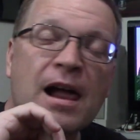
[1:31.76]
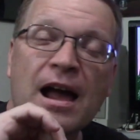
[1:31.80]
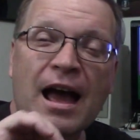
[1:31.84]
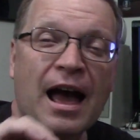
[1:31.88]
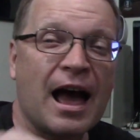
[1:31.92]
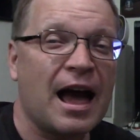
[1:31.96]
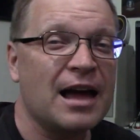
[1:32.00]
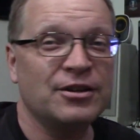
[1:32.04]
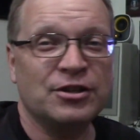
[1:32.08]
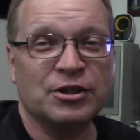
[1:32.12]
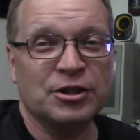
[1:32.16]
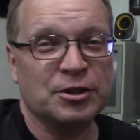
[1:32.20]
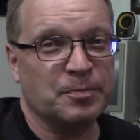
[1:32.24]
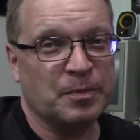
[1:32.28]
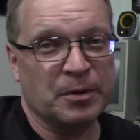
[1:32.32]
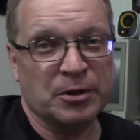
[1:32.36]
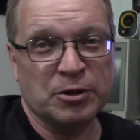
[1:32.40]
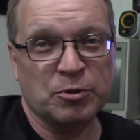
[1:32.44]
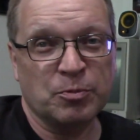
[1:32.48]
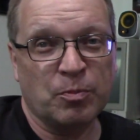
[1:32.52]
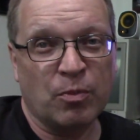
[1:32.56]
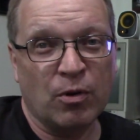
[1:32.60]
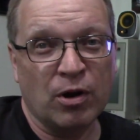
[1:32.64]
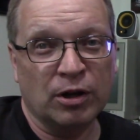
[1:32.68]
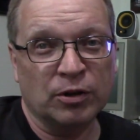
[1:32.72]
I'd just been
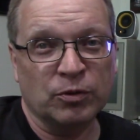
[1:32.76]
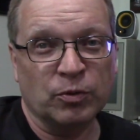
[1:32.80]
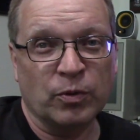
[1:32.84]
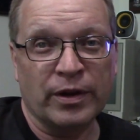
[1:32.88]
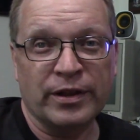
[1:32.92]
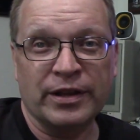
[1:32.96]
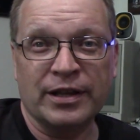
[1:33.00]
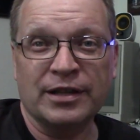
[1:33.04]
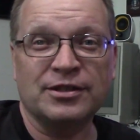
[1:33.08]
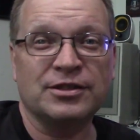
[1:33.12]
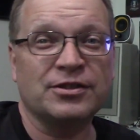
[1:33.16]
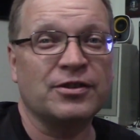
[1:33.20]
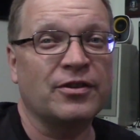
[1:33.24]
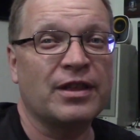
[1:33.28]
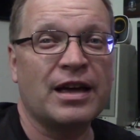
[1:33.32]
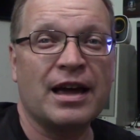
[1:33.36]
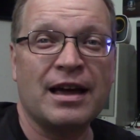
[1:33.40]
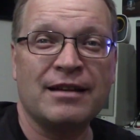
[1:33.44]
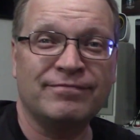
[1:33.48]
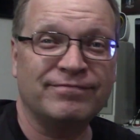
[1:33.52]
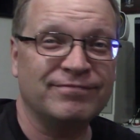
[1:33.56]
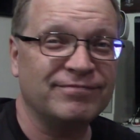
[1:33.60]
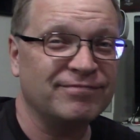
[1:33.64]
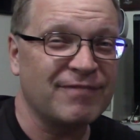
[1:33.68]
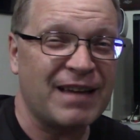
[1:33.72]
spoiled with it, so
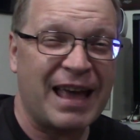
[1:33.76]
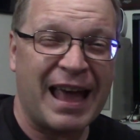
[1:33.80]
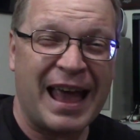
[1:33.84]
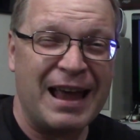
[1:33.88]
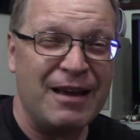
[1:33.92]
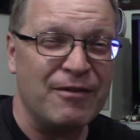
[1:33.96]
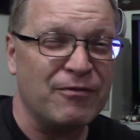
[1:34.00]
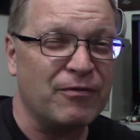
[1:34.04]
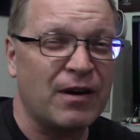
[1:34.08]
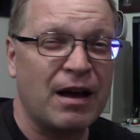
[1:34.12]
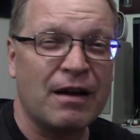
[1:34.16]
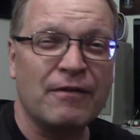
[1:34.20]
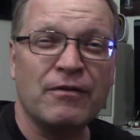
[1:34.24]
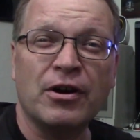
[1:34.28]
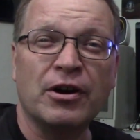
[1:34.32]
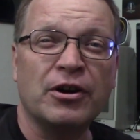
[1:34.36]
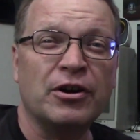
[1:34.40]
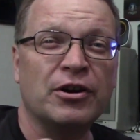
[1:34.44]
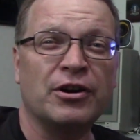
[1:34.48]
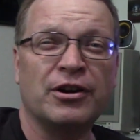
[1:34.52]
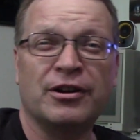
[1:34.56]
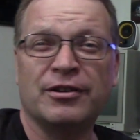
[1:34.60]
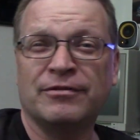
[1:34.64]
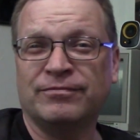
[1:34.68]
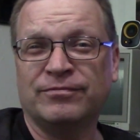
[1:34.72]
that
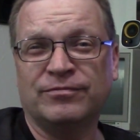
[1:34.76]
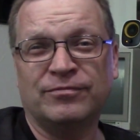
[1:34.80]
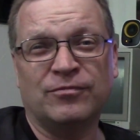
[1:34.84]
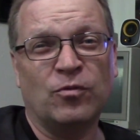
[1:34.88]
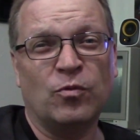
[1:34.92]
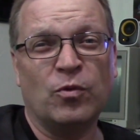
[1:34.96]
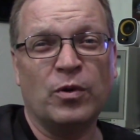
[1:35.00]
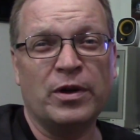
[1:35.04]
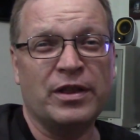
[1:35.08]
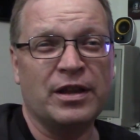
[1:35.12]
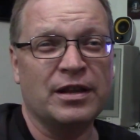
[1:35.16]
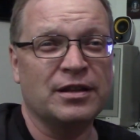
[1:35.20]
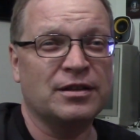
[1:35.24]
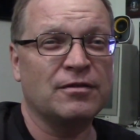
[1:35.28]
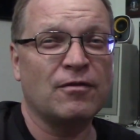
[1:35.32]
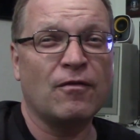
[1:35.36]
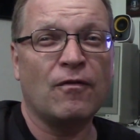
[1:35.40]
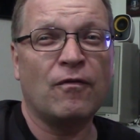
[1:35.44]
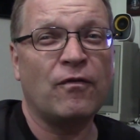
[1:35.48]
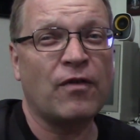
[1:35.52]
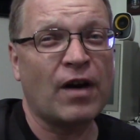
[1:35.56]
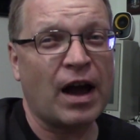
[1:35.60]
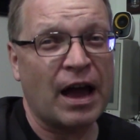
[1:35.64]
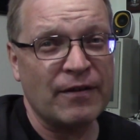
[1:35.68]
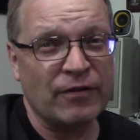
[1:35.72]
A500 with its
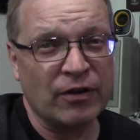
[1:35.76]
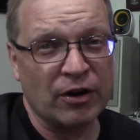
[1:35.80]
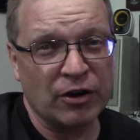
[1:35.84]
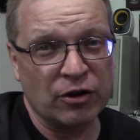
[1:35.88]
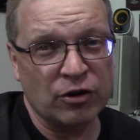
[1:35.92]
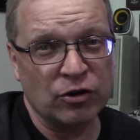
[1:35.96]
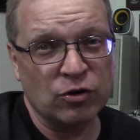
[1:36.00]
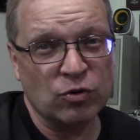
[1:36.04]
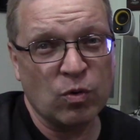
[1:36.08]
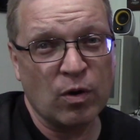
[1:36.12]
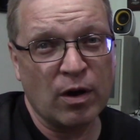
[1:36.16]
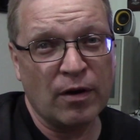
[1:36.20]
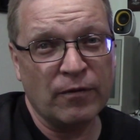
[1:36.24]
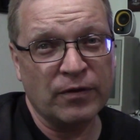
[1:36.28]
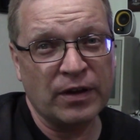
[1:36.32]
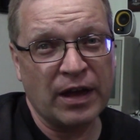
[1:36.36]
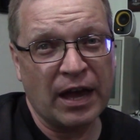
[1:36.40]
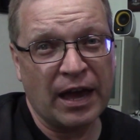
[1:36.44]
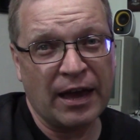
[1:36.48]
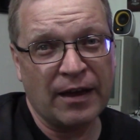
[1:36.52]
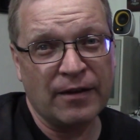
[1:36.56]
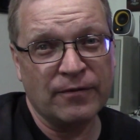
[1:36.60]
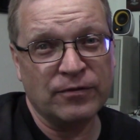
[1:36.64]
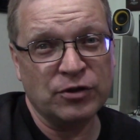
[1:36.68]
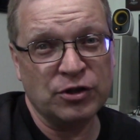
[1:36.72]

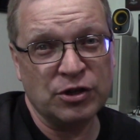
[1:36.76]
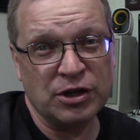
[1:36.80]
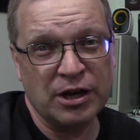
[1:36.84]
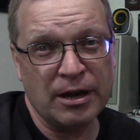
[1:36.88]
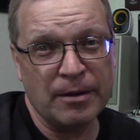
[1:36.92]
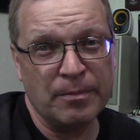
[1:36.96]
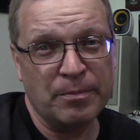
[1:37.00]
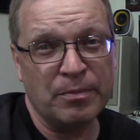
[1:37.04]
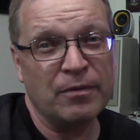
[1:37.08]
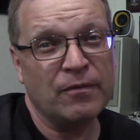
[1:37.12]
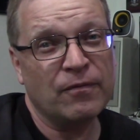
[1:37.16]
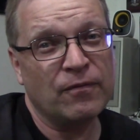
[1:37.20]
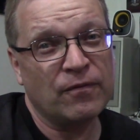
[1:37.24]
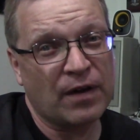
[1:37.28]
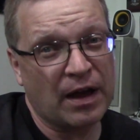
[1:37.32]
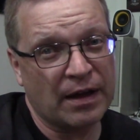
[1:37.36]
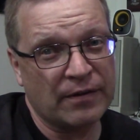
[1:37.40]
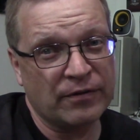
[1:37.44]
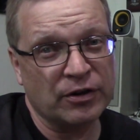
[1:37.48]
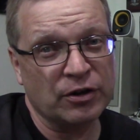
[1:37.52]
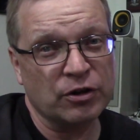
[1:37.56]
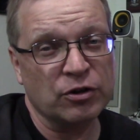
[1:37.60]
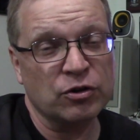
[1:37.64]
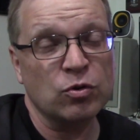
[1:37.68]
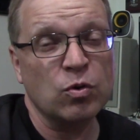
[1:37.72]
512K of chip,
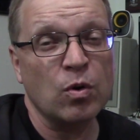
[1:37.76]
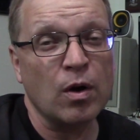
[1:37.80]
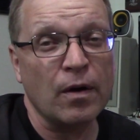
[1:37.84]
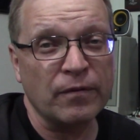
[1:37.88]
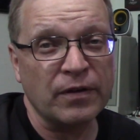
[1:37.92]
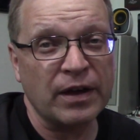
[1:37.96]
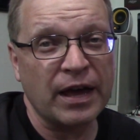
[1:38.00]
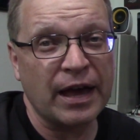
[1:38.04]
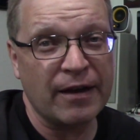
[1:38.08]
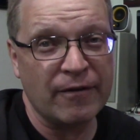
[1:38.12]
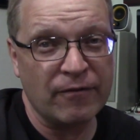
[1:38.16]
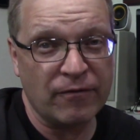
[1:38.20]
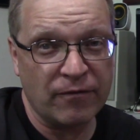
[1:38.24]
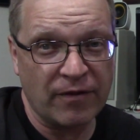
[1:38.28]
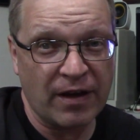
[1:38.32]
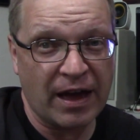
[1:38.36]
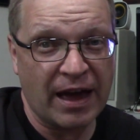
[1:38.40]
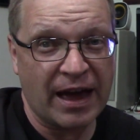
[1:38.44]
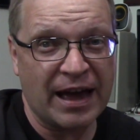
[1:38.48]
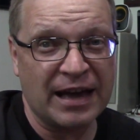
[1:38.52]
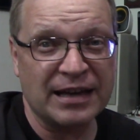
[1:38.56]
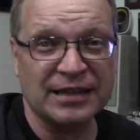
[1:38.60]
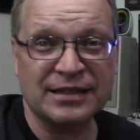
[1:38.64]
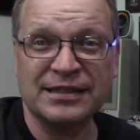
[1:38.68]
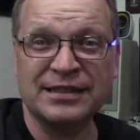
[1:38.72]
512K of
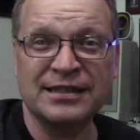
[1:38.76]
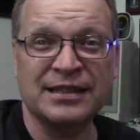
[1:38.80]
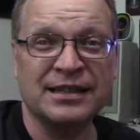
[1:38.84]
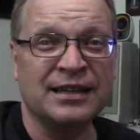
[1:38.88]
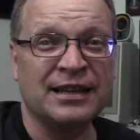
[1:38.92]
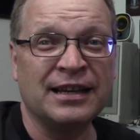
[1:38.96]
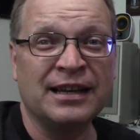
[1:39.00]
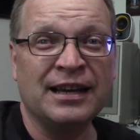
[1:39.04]
fast,